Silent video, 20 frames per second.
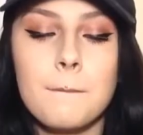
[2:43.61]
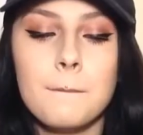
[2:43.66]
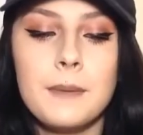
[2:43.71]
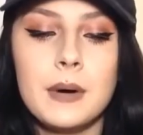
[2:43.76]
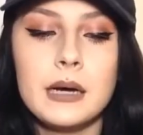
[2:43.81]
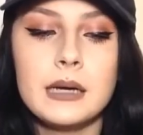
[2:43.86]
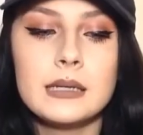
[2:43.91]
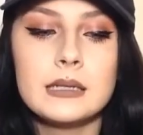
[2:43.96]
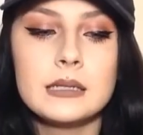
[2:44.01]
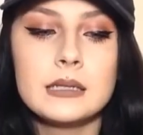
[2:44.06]

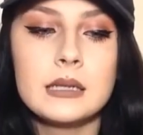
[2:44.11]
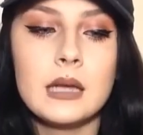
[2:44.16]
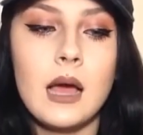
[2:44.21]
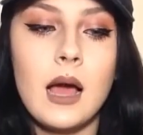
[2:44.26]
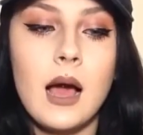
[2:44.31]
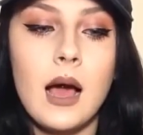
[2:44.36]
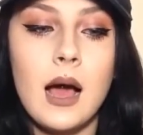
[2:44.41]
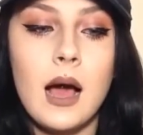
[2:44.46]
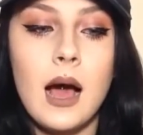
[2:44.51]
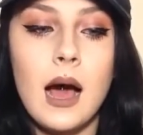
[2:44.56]
But
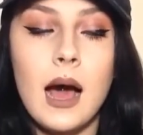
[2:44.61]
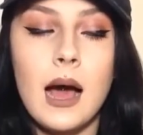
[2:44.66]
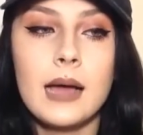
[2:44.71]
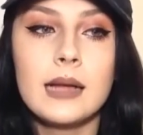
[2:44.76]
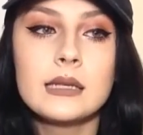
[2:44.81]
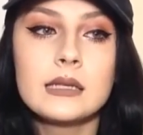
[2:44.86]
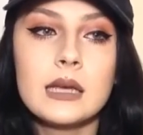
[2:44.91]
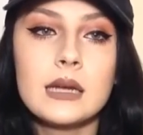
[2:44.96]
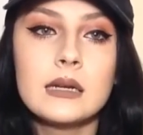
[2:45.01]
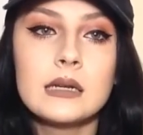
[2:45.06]
I
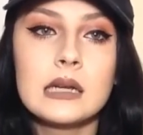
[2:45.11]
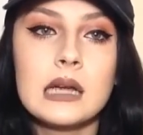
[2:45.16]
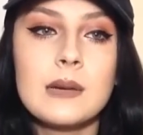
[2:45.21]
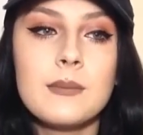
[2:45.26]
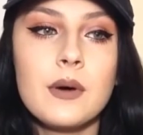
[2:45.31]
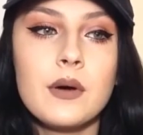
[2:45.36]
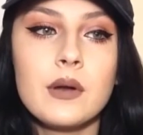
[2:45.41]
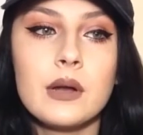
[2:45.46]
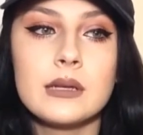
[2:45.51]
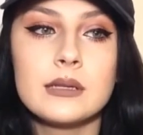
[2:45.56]
decided to
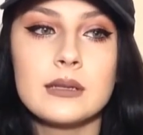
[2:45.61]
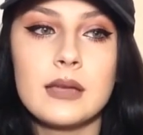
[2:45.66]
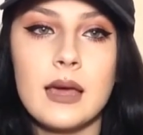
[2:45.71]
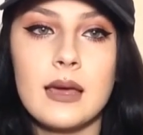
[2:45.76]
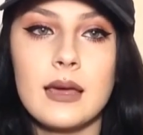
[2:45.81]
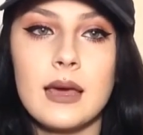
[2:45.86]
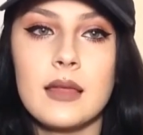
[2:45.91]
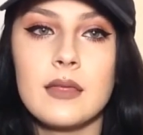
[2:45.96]
come out as gay.